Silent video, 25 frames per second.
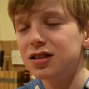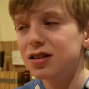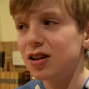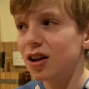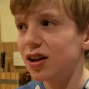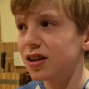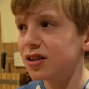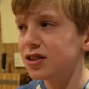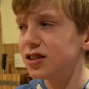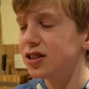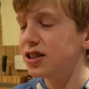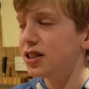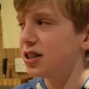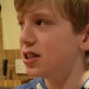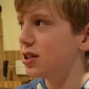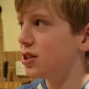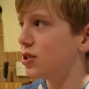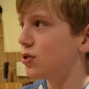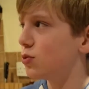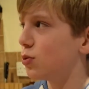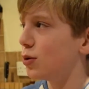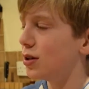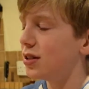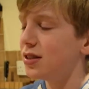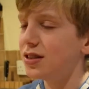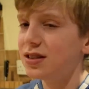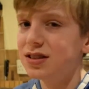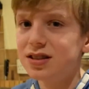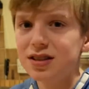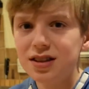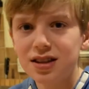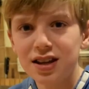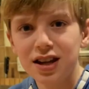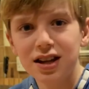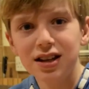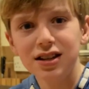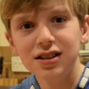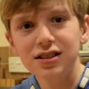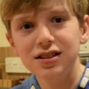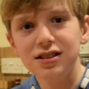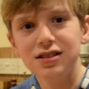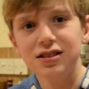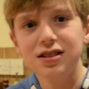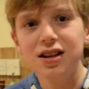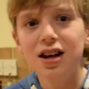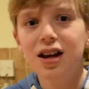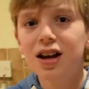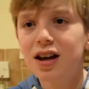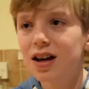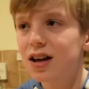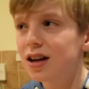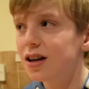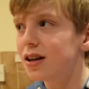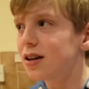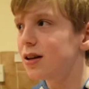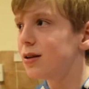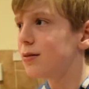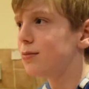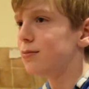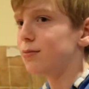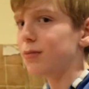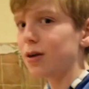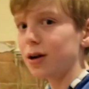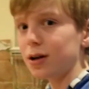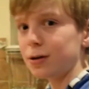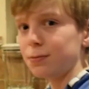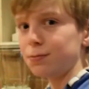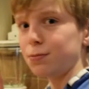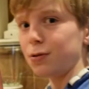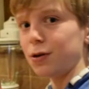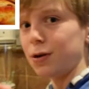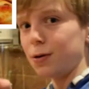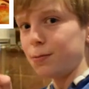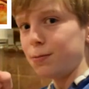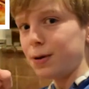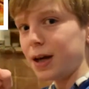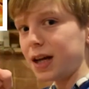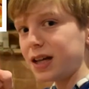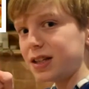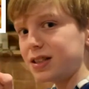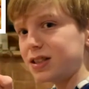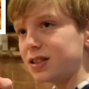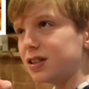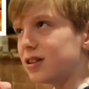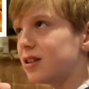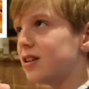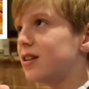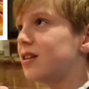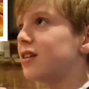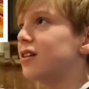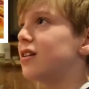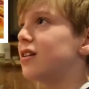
like cheese twist things? Might put a picture.